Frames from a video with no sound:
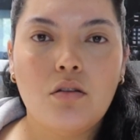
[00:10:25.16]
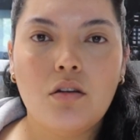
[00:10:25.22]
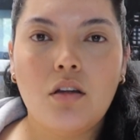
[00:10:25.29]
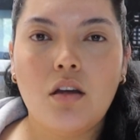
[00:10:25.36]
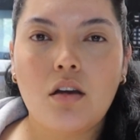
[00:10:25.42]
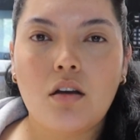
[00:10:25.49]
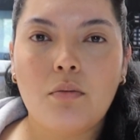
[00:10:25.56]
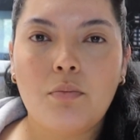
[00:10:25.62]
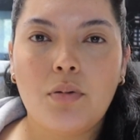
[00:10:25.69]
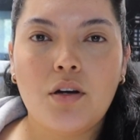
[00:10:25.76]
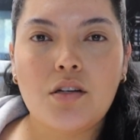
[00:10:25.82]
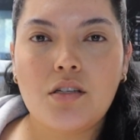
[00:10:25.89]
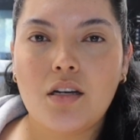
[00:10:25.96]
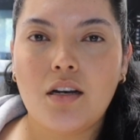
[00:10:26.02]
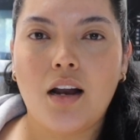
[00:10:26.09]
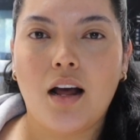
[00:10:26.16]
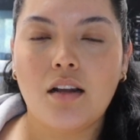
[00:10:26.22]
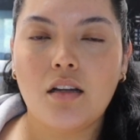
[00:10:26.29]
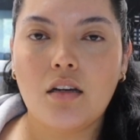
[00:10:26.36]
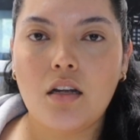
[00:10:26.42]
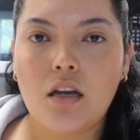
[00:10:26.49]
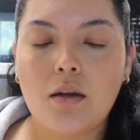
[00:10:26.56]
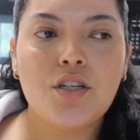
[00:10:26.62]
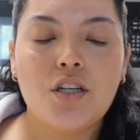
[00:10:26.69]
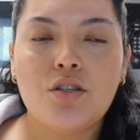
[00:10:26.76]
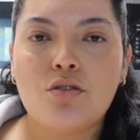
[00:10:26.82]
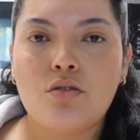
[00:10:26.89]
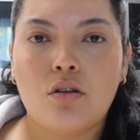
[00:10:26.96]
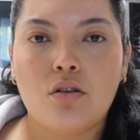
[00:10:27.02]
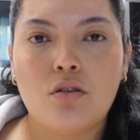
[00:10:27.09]
unique personality. She
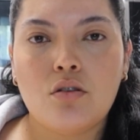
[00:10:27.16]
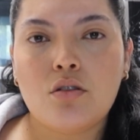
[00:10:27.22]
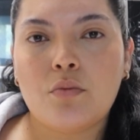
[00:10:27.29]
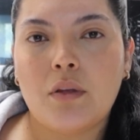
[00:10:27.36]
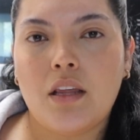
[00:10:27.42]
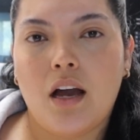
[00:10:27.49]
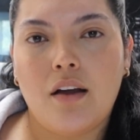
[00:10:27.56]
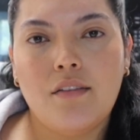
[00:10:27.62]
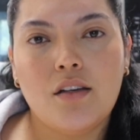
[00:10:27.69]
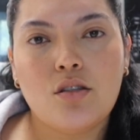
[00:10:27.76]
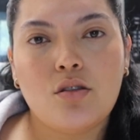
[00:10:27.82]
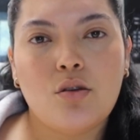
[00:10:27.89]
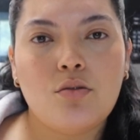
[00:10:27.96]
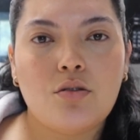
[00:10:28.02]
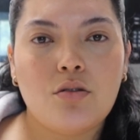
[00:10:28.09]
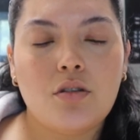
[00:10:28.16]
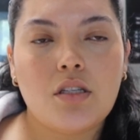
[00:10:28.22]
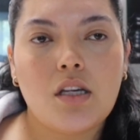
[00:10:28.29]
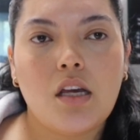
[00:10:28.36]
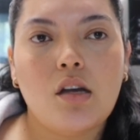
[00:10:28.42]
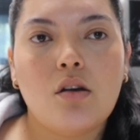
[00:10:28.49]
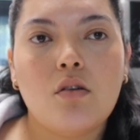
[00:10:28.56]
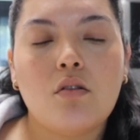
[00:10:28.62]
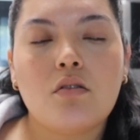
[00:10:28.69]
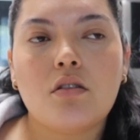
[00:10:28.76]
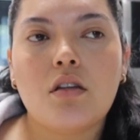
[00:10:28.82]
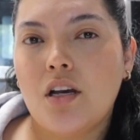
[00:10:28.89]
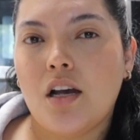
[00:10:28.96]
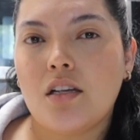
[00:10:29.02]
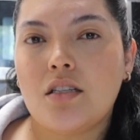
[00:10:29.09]
struggles with having social skills.
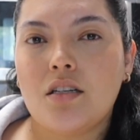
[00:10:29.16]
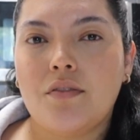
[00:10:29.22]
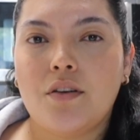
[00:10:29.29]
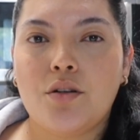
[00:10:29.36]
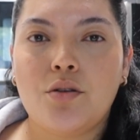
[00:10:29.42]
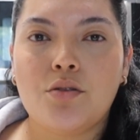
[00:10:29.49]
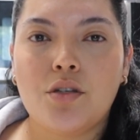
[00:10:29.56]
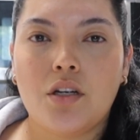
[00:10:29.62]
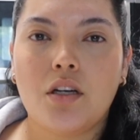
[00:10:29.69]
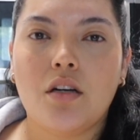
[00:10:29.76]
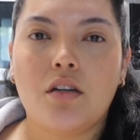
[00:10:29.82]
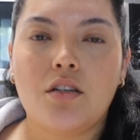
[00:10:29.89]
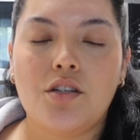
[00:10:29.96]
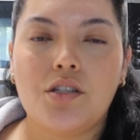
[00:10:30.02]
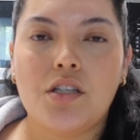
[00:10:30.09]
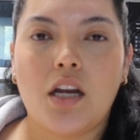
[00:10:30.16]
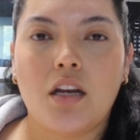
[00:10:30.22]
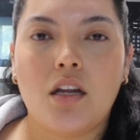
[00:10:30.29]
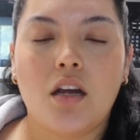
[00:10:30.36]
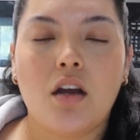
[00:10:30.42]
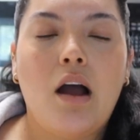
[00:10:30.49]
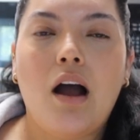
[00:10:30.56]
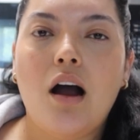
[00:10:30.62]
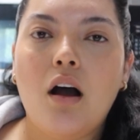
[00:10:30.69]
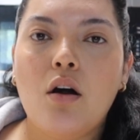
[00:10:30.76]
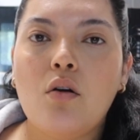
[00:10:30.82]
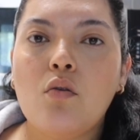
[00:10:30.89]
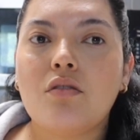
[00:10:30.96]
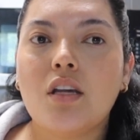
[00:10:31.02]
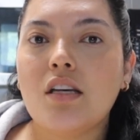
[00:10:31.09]
She has difficulty understanding
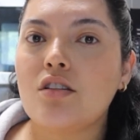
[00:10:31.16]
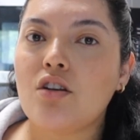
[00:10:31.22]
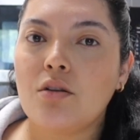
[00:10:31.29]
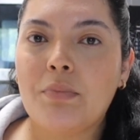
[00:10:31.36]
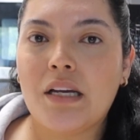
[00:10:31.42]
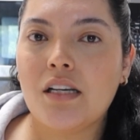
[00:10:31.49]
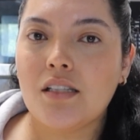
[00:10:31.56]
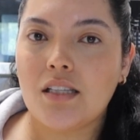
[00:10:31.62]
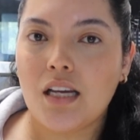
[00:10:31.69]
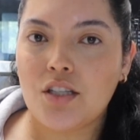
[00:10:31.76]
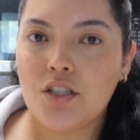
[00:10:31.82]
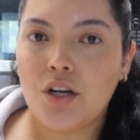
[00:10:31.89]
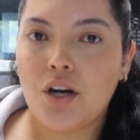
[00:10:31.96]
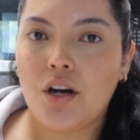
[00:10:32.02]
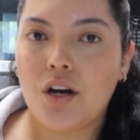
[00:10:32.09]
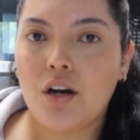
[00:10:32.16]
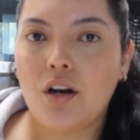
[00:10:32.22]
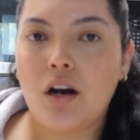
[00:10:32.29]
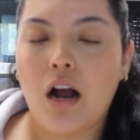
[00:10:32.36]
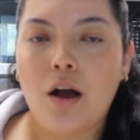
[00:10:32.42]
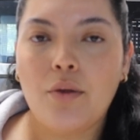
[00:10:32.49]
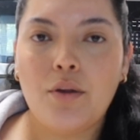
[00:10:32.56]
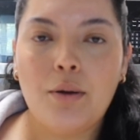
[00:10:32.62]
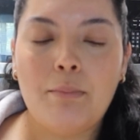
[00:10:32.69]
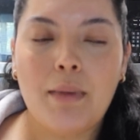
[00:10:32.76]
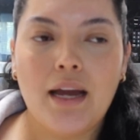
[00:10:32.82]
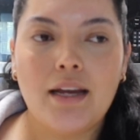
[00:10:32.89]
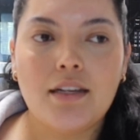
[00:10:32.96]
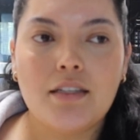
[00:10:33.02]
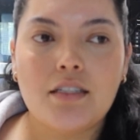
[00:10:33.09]
how things are being said to her, how they're
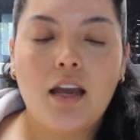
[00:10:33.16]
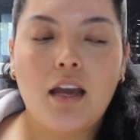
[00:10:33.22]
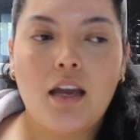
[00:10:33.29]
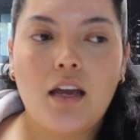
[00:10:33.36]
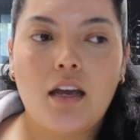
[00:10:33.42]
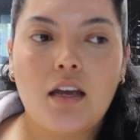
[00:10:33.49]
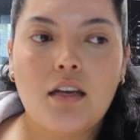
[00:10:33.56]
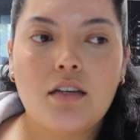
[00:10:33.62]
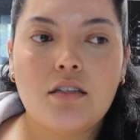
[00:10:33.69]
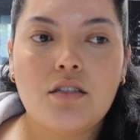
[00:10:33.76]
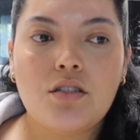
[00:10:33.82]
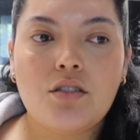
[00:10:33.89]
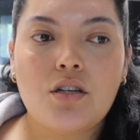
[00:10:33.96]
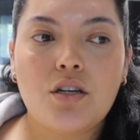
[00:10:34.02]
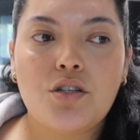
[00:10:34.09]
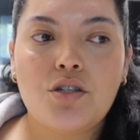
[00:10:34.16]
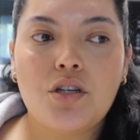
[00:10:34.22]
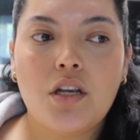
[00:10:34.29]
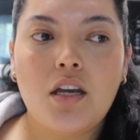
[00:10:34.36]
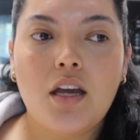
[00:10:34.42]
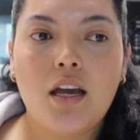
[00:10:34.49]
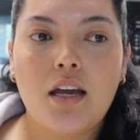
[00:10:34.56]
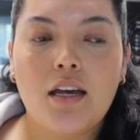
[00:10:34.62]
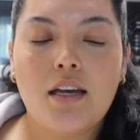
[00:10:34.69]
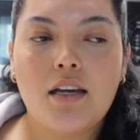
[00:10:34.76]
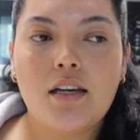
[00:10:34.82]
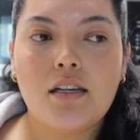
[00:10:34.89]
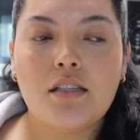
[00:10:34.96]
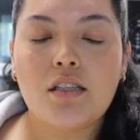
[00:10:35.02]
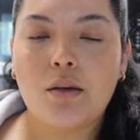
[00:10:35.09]
meant and she
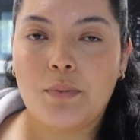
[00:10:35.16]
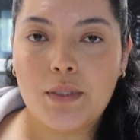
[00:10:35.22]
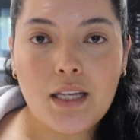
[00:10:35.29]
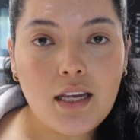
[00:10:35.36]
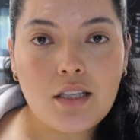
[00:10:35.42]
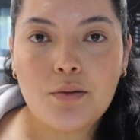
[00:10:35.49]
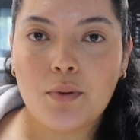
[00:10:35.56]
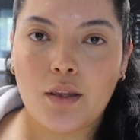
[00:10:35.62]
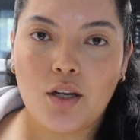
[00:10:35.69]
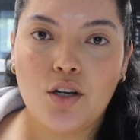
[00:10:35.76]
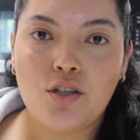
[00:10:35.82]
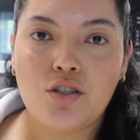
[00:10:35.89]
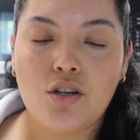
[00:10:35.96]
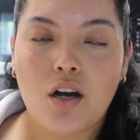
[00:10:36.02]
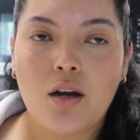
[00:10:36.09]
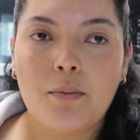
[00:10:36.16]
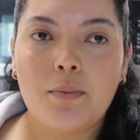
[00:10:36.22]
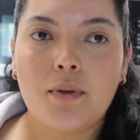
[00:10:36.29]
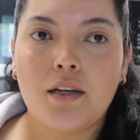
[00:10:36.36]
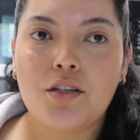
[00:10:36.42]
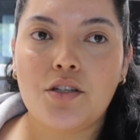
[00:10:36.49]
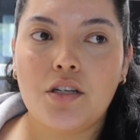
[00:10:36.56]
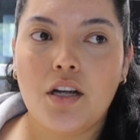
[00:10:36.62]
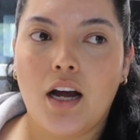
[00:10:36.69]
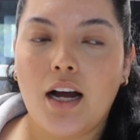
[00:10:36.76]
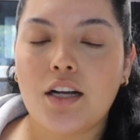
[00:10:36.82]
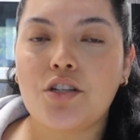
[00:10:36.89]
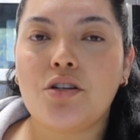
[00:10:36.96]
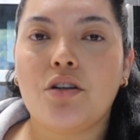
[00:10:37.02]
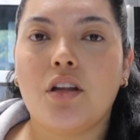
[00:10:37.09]
is obsessed with her job. Like she
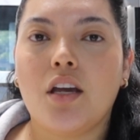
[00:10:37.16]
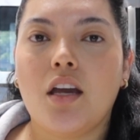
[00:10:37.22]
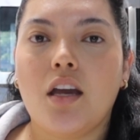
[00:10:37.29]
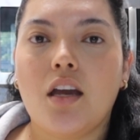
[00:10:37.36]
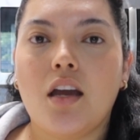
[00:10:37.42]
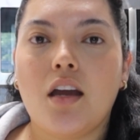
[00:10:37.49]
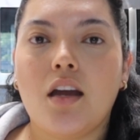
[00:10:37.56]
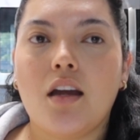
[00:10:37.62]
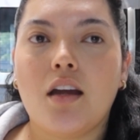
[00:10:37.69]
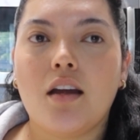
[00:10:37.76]
actually